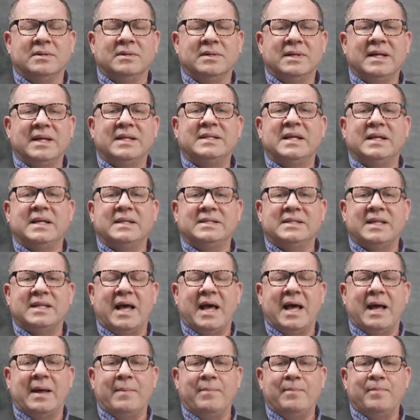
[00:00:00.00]
It takes
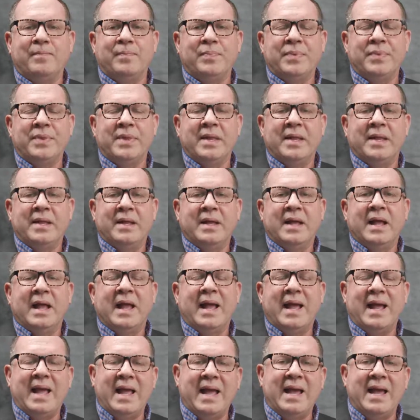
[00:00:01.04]
time.
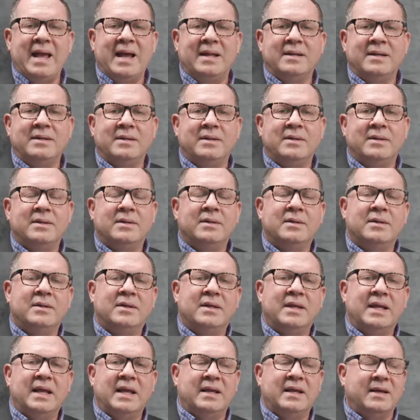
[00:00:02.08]
And
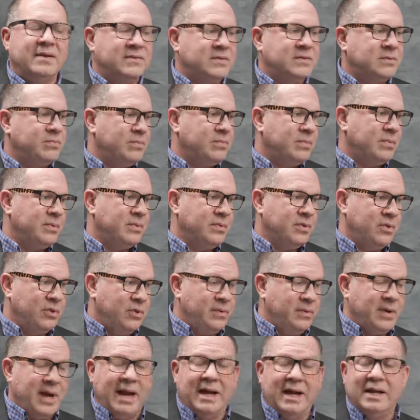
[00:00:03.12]
it gives you
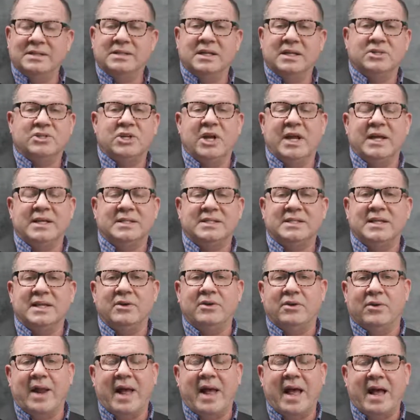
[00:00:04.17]
guys a chance to
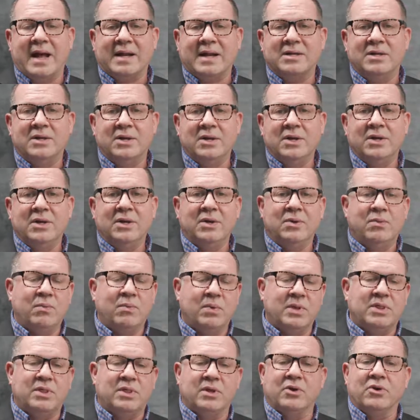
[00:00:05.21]
interact
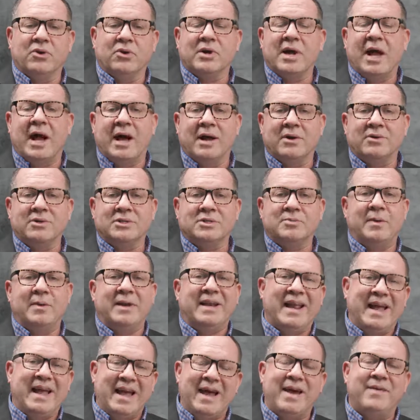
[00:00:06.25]
with your
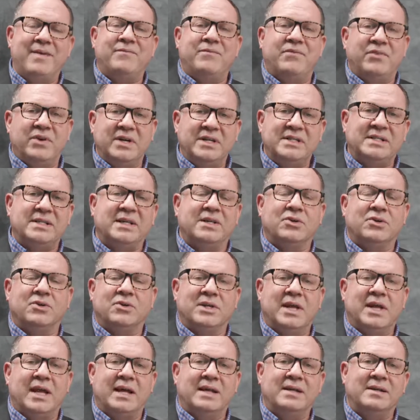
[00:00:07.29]
congressman every single
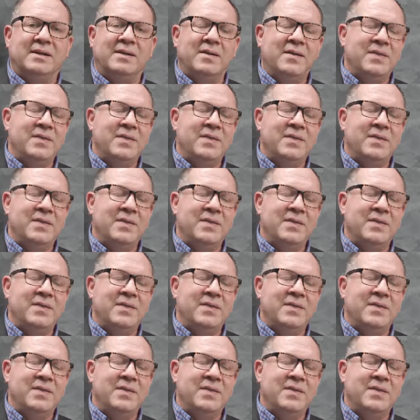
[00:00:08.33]
day.